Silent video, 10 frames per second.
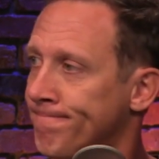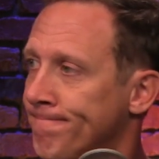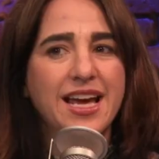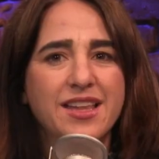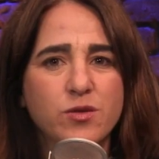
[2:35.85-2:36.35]

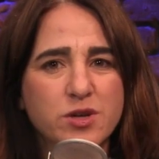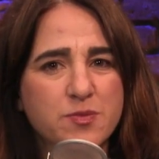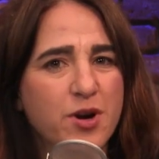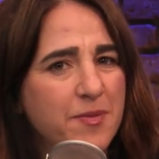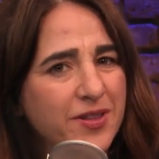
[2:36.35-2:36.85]
Yeah, and the
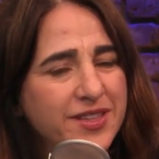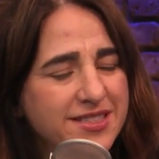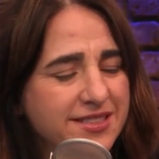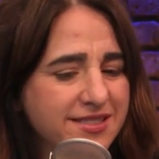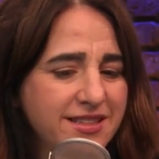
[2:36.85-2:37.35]
worst part about
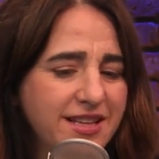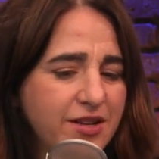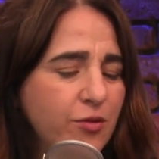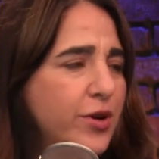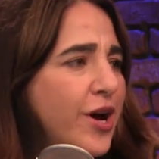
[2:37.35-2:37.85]
this is that they
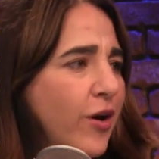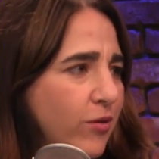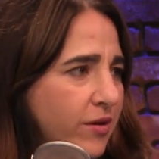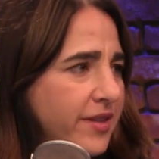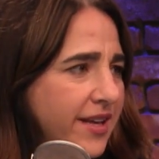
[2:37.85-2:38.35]
don't
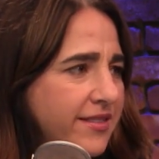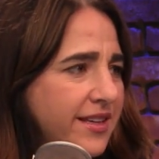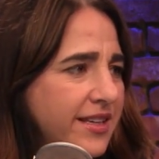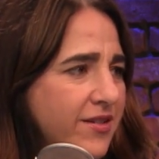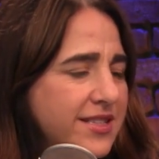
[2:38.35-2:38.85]
know. They
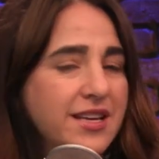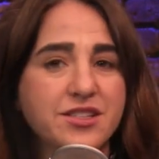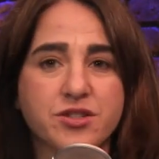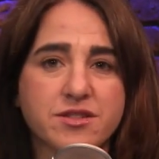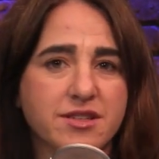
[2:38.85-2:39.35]
think, you yeah. know, it
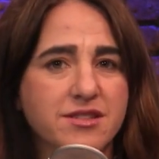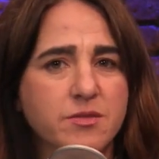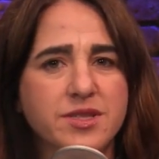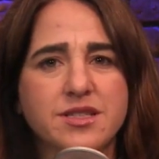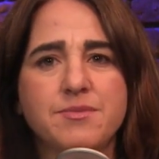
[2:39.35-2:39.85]
says your
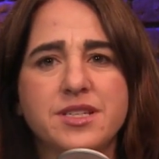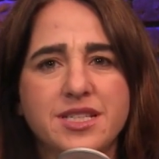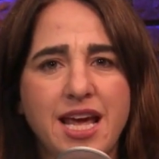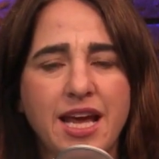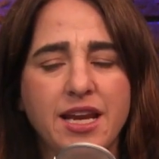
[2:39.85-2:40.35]
system is up to
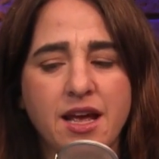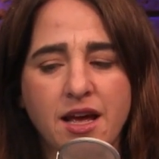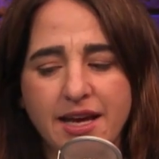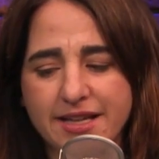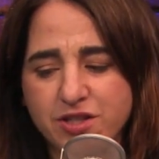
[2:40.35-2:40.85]
date.
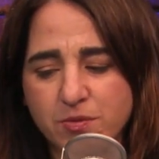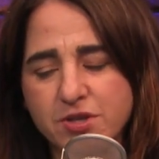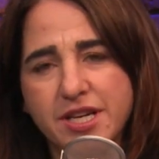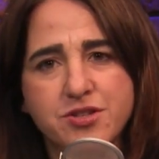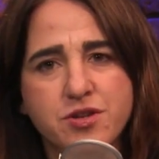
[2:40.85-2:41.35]
It's
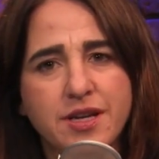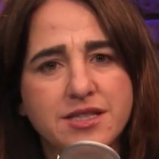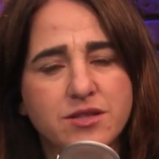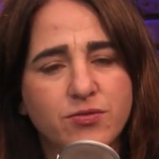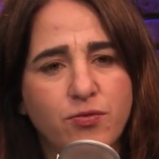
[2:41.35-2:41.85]
super
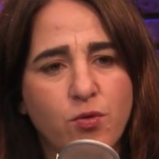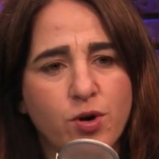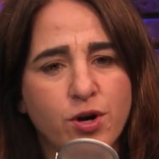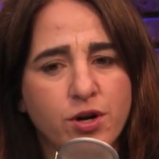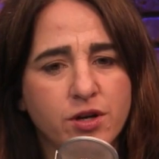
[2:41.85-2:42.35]
dangerous
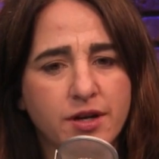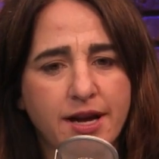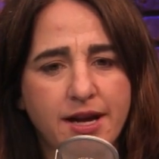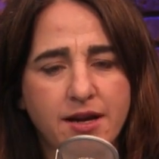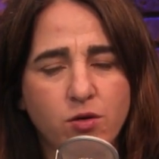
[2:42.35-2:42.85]
for
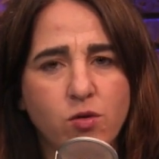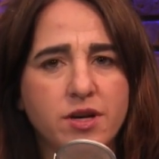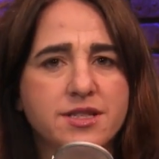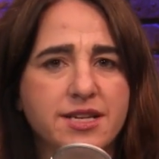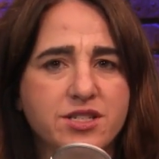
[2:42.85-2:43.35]
uh,
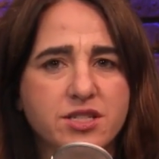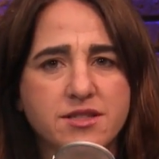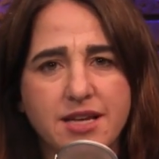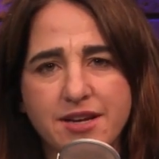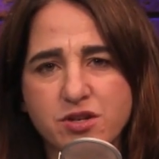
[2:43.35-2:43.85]

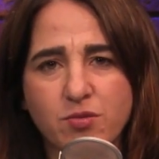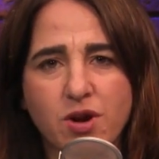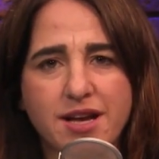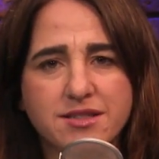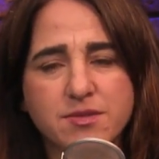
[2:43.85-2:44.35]
organizations,
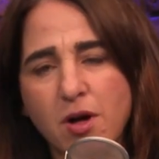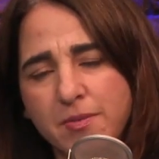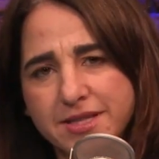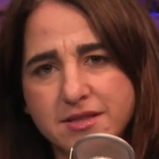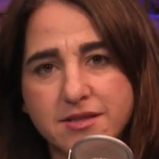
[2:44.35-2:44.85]
enterprise, small
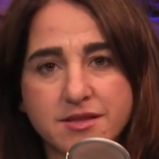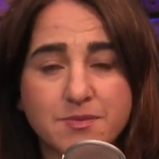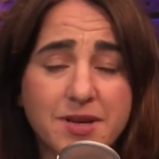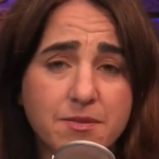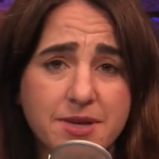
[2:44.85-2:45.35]
businesses,
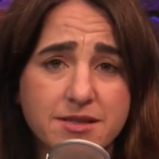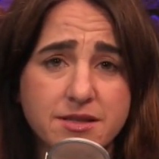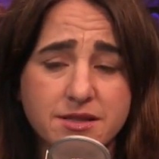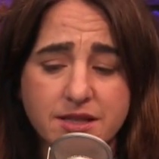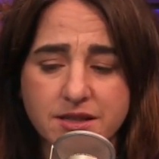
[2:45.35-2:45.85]
big
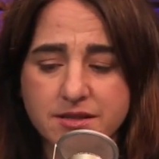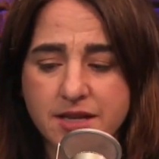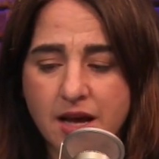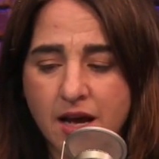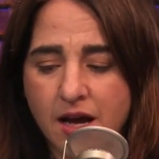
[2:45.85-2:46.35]
businesses,
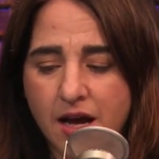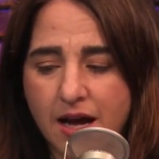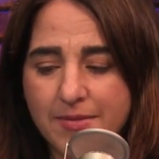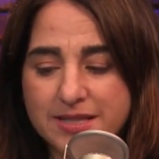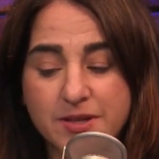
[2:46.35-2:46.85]

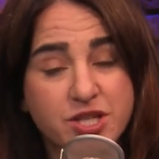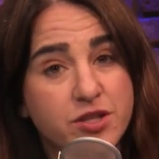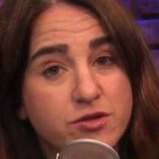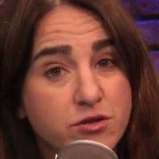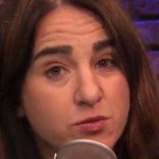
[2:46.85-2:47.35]
um, especially
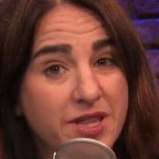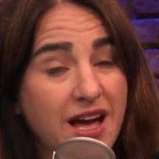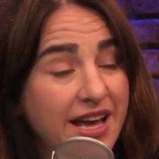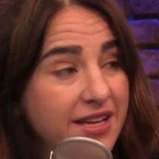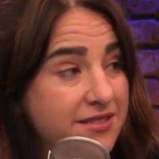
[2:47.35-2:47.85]
users with
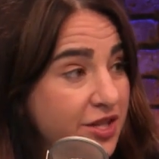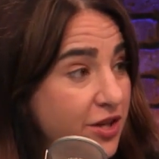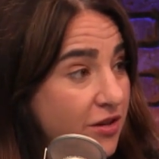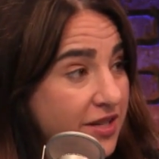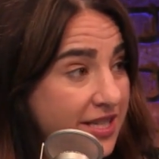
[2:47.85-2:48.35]
high
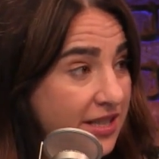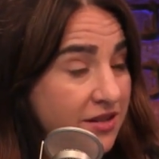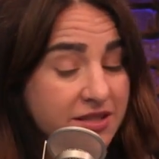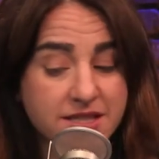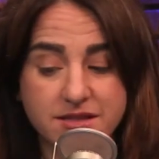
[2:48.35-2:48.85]
security
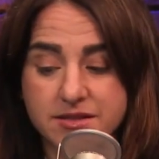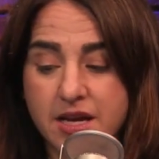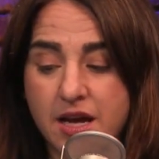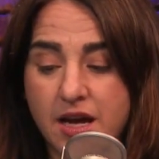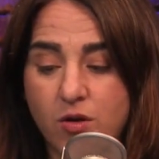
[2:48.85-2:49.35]
clearance
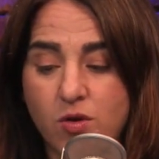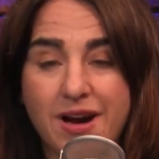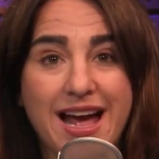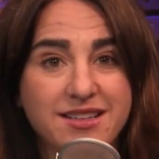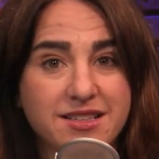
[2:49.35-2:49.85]
or
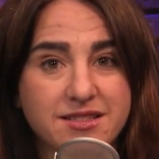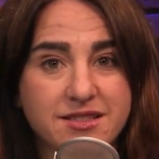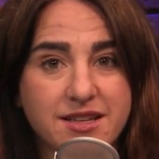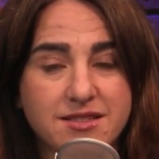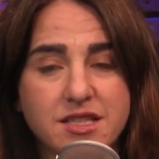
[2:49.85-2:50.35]
access to
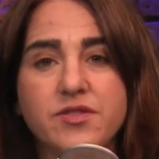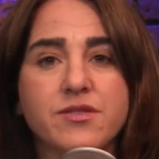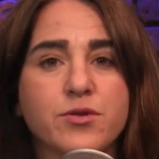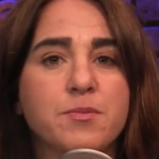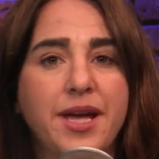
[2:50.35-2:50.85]
sensitive
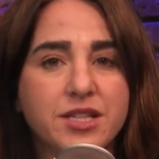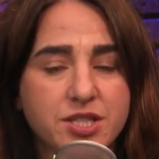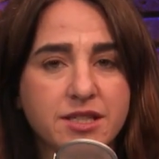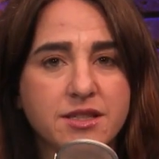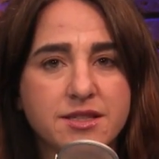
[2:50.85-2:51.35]

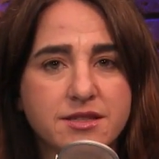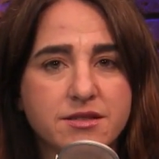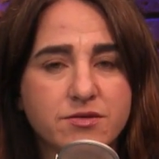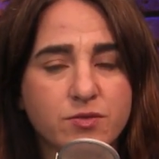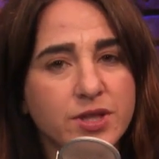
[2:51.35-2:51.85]
information. This
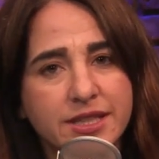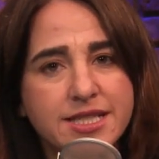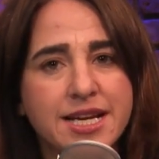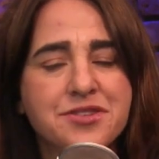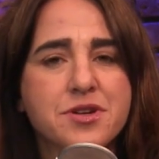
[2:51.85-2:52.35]
is really
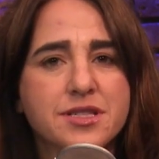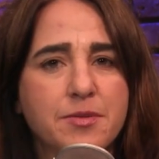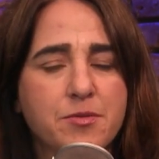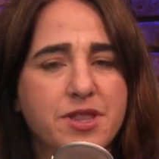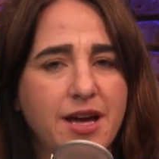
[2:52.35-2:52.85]
dangerous. I
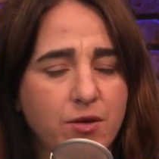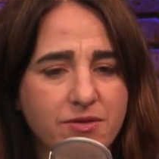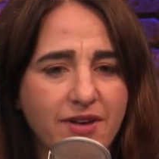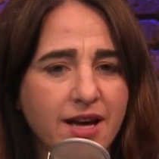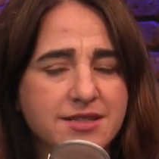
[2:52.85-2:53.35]
mean, with the
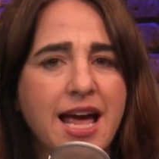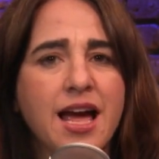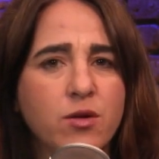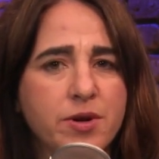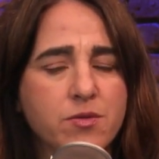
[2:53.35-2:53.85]
Equifax
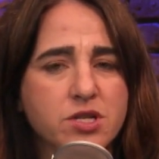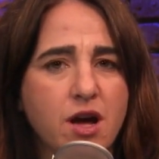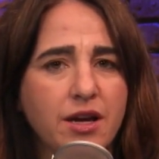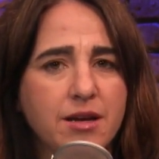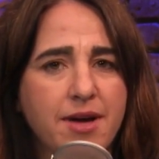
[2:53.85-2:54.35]
hack, we were
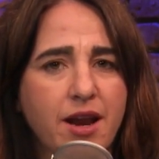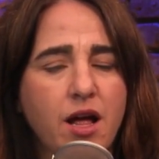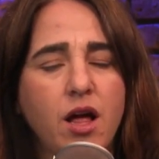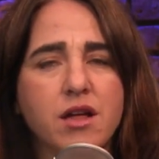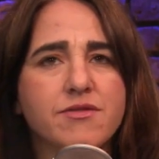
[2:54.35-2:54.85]
talking about oh,